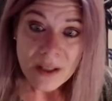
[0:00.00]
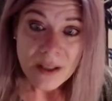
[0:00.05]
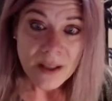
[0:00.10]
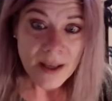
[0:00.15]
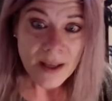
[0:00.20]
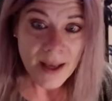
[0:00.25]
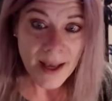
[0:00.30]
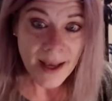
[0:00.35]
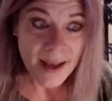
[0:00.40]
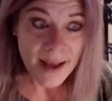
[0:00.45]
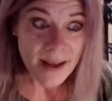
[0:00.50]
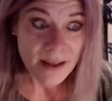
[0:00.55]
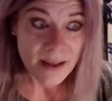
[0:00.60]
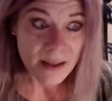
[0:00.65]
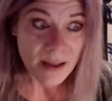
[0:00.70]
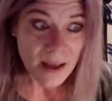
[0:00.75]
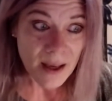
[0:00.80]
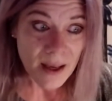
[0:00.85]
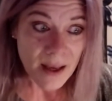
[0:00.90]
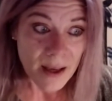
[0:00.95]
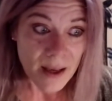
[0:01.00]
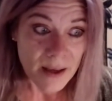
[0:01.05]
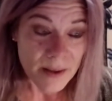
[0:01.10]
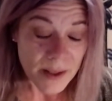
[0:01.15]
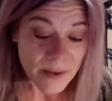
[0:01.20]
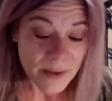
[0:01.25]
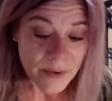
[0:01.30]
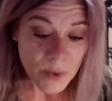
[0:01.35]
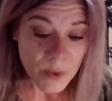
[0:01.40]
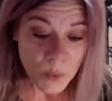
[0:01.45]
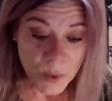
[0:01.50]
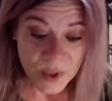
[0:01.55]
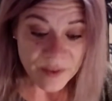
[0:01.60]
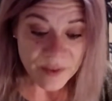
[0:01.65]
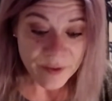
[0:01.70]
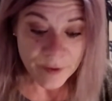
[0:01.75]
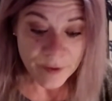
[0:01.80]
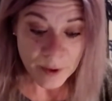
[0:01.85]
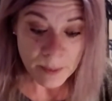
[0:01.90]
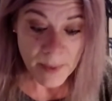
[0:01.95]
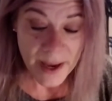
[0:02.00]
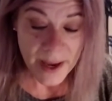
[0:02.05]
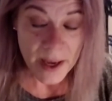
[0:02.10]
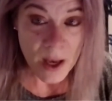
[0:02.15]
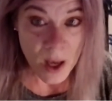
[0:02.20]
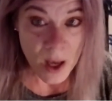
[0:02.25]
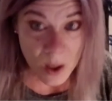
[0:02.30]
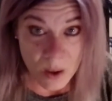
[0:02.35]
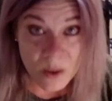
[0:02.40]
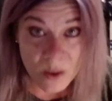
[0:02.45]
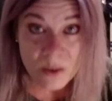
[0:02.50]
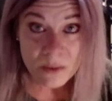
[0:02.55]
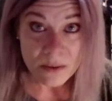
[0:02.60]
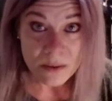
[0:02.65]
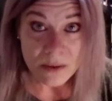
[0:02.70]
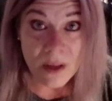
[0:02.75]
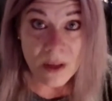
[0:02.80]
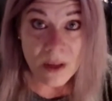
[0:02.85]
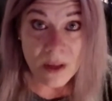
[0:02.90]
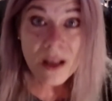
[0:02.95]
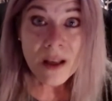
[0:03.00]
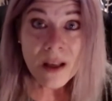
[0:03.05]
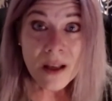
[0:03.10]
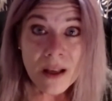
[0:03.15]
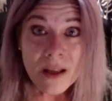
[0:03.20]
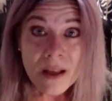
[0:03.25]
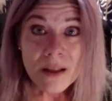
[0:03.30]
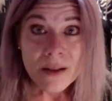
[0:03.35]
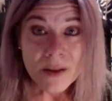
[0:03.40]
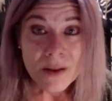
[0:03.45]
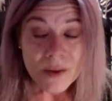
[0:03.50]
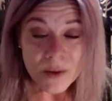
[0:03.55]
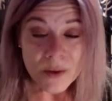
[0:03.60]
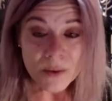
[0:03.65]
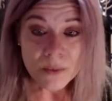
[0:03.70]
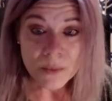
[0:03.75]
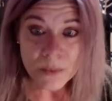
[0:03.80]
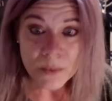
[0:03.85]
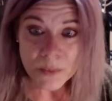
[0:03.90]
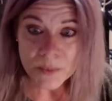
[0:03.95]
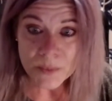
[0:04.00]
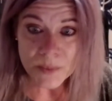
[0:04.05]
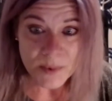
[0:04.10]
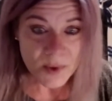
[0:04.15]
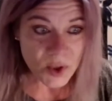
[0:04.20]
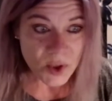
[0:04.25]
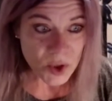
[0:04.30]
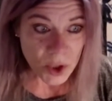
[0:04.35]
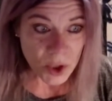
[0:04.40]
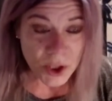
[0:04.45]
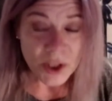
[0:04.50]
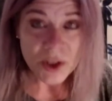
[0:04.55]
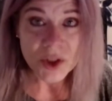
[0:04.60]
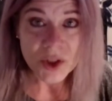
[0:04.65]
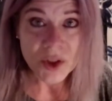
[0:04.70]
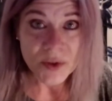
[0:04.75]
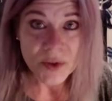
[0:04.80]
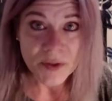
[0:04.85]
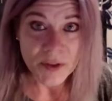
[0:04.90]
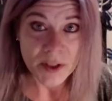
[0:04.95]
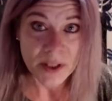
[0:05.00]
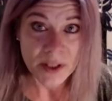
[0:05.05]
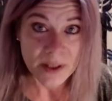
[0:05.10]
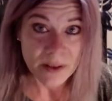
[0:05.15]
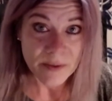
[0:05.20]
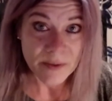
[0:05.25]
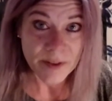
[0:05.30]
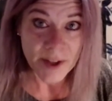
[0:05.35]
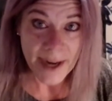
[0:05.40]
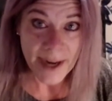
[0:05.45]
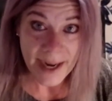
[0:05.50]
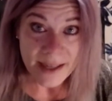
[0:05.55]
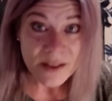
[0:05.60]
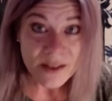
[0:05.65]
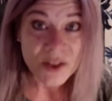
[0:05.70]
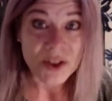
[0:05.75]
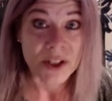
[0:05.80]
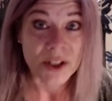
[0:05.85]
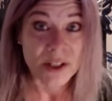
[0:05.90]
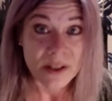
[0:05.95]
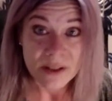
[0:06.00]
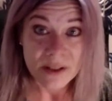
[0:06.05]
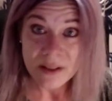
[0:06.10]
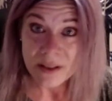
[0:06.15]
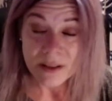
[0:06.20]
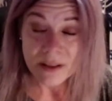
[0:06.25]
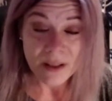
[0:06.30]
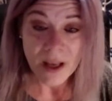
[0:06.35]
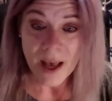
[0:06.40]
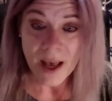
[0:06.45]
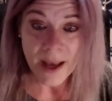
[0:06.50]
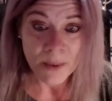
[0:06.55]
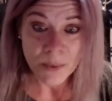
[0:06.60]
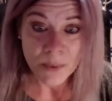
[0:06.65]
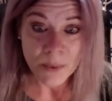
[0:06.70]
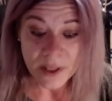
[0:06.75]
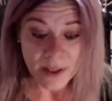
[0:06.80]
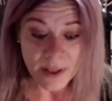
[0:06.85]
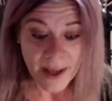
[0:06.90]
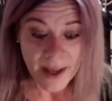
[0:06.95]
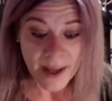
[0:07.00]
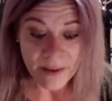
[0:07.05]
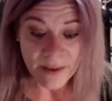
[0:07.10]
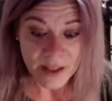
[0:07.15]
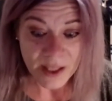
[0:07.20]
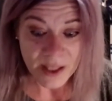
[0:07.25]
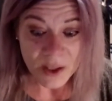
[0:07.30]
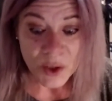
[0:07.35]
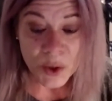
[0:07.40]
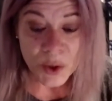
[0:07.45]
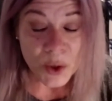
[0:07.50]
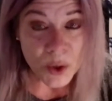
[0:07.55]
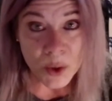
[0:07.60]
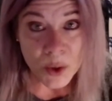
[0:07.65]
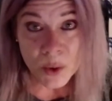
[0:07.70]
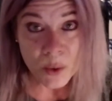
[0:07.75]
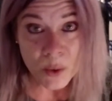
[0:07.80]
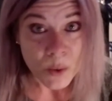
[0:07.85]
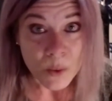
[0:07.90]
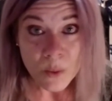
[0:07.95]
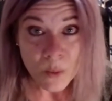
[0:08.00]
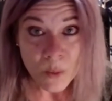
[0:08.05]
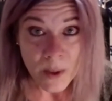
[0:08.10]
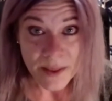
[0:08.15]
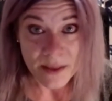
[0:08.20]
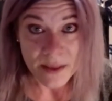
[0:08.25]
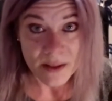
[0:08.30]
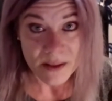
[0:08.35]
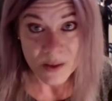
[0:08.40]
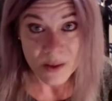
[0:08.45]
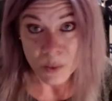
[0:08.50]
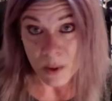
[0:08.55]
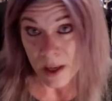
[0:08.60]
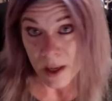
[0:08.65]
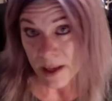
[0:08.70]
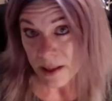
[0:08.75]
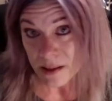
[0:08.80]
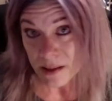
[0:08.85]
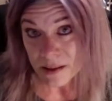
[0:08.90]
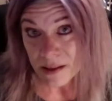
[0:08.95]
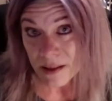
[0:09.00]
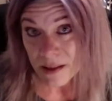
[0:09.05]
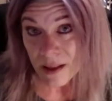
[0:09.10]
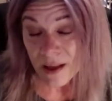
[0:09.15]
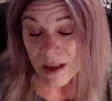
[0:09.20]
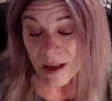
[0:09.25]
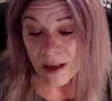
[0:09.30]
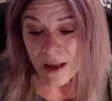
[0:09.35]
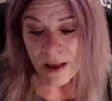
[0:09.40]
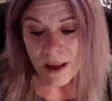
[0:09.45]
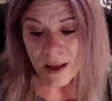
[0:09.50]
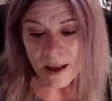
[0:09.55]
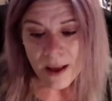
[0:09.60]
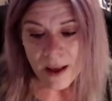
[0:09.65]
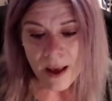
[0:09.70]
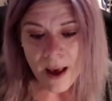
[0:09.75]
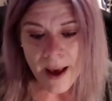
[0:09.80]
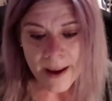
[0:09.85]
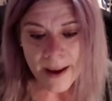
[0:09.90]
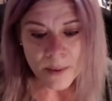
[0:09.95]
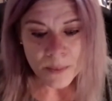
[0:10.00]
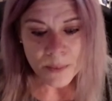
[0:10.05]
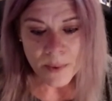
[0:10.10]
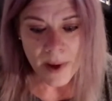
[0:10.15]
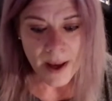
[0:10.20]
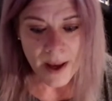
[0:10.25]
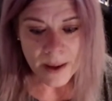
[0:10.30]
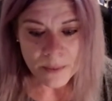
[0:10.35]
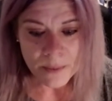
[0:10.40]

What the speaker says: And if it weren't for my own search for answers, I wouldn't have any clue what this was. I, I,